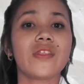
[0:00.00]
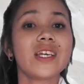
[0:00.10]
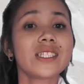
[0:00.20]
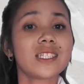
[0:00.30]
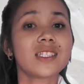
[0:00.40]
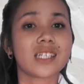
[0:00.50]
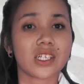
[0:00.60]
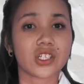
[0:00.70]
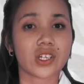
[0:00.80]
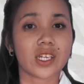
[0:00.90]
This
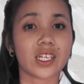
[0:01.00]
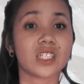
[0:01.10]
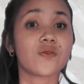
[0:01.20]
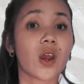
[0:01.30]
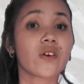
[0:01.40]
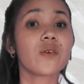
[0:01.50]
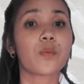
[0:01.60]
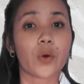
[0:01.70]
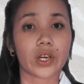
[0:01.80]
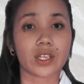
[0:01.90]
distinction is very
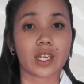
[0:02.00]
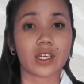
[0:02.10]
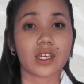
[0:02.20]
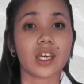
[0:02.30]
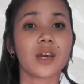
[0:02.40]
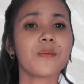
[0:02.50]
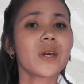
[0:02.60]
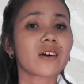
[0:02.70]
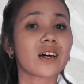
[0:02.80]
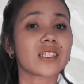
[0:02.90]
important
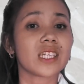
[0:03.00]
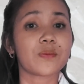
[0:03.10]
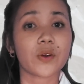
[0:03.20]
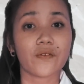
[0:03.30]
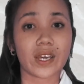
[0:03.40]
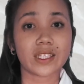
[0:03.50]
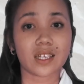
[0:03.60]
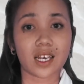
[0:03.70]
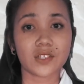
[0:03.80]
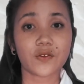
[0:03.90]
because it prevents
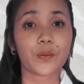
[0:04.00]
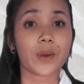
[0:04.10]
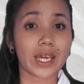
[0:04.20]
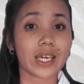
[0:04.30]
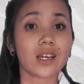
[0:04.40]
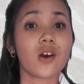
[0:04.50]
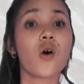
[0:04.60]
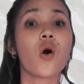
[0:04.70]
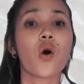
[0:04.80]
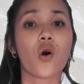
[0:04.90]
us from making
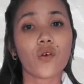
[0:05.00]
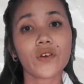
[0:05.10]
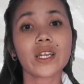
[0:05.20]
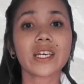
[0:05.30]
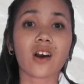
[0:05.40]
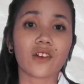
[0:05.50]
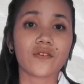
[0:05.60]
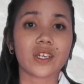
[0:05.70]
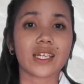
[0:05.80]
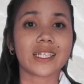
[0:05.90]
overly
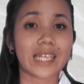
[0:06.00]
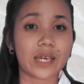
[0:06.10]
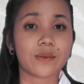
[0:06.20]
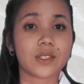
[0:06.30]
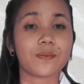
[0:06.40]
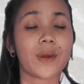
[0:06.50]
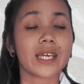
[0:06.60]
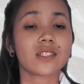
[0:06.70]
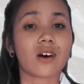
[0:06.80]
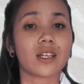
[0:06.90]
confident claims
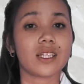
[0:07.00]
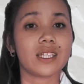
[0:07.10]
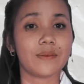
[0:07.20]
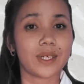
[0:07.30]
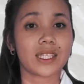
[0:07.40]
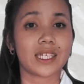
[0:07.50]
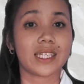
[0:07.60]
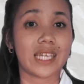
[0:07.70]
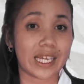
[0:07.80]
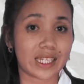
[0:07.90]
based on
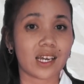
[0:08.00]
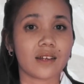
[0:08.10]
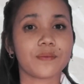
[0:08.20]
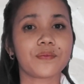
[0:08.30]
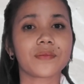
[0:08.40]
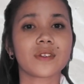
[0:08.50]
limited data.